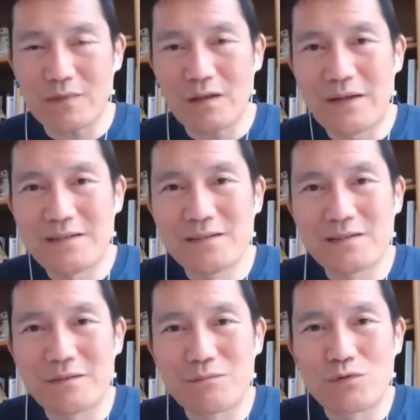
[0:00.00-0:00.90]

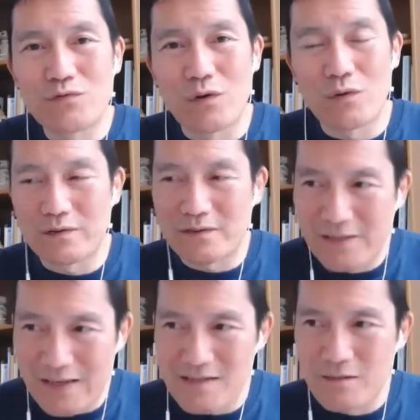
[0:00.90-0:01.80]
basically move forward to
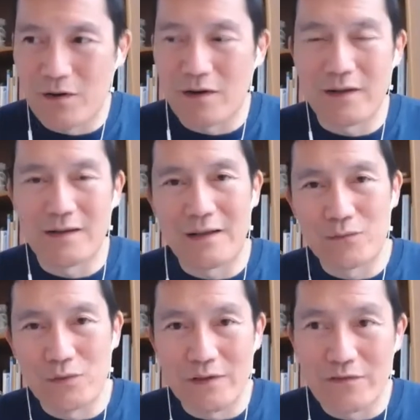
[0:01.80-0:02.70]
test the market
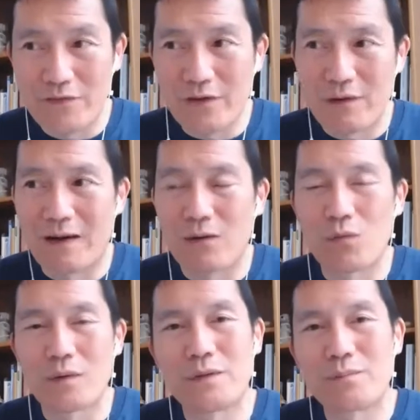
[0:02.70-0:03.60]
and really figure out
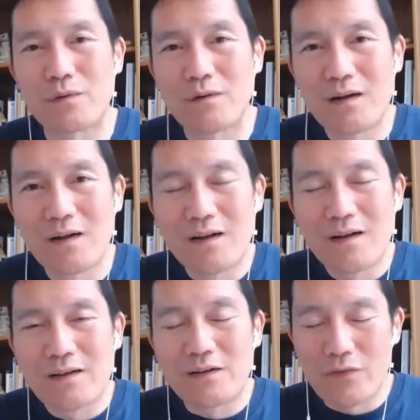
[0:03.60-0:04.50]
what people
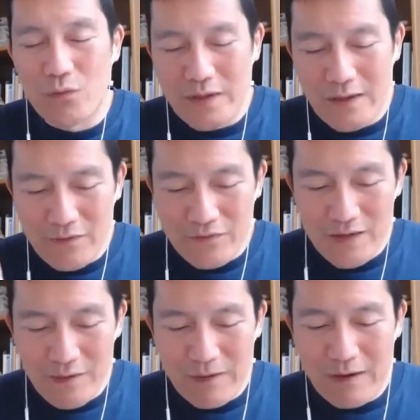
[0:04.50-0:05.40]
you know the way i
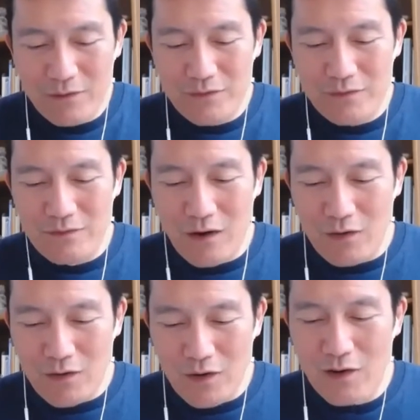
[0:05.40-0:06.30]
think about
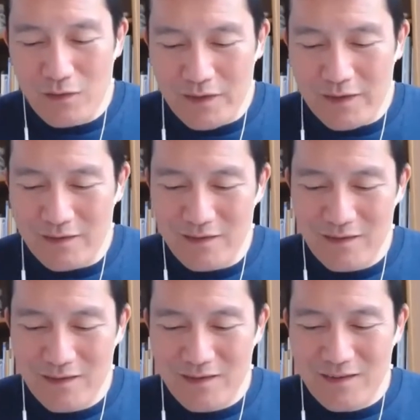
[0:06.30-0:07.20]
our calling
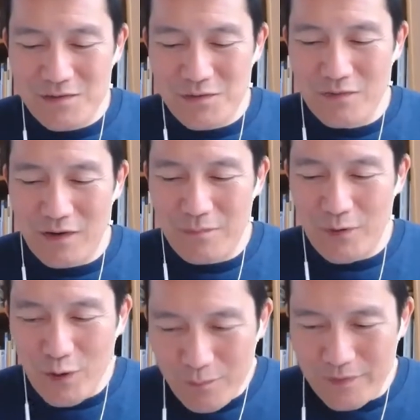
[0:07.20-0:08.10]
sort of our
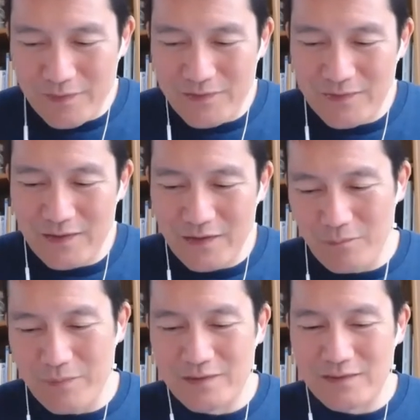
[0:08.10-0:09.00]
purpose in our
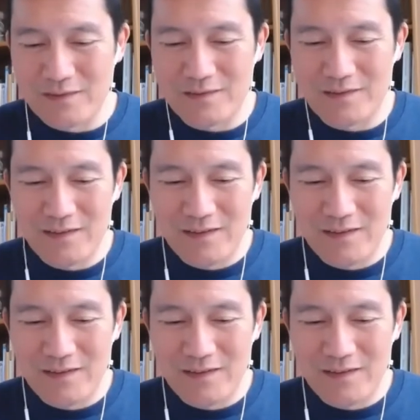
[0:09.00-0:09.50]
business